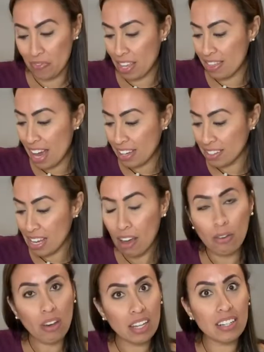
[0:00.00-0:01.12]
That's how
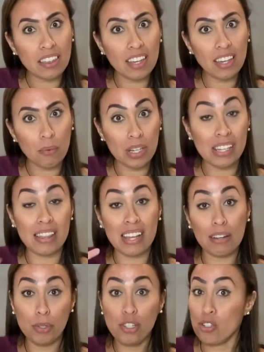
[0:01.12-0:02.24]
kind of thick it was, and that
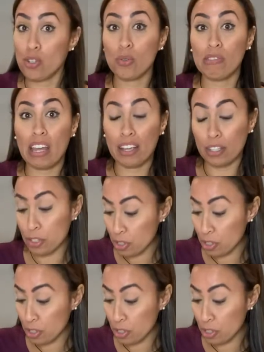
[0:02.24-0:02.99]
was 2 layers.